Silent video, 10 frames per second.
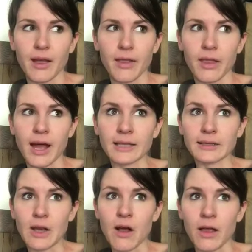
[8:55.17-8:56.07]
that's
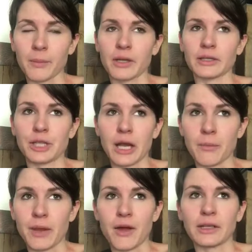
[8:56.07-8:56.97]
all. I'm going to shut
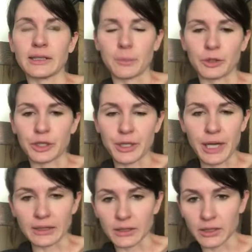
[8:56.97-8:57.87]
up now because I'm sure you
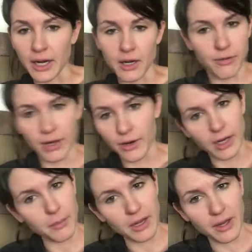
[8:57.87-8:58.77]
guys are tired of
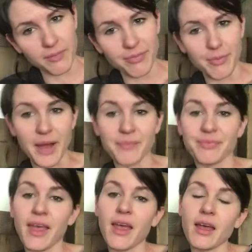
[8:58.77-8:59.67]
hearing about it. But
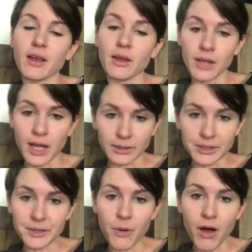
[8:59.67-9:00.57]
good luck
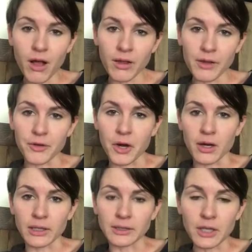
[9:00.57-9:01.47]
to you all if you're
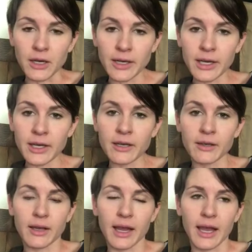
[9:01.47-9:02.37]
already started,
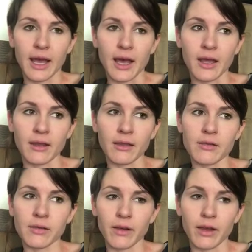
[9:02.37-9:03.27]
and
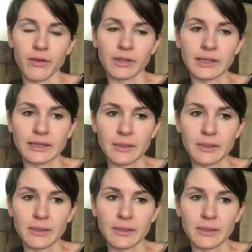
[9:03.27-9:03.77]
if this is